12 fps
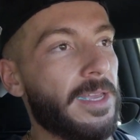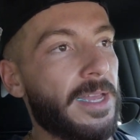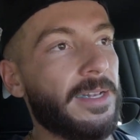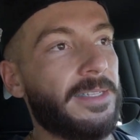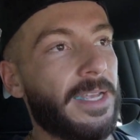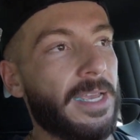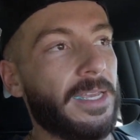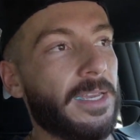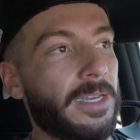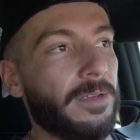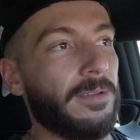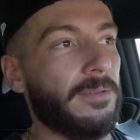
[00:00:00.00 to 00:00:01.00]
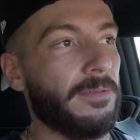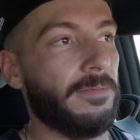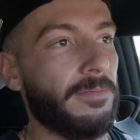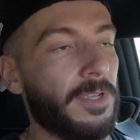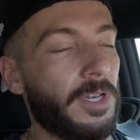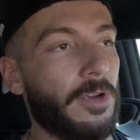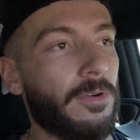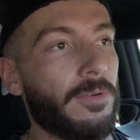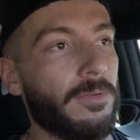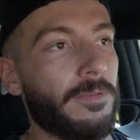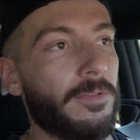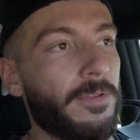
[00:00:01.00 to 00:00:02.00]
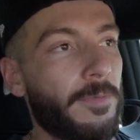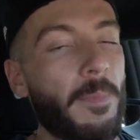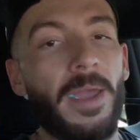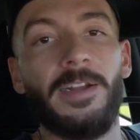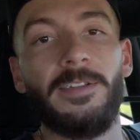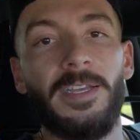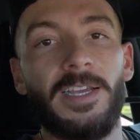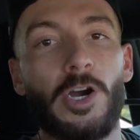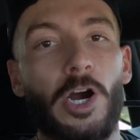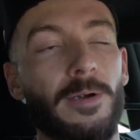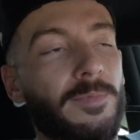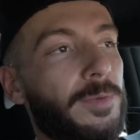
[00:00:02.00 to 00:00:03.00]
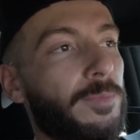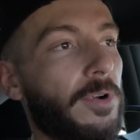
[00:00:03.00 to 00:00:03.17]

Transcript: intaking, you know, mainly carbs and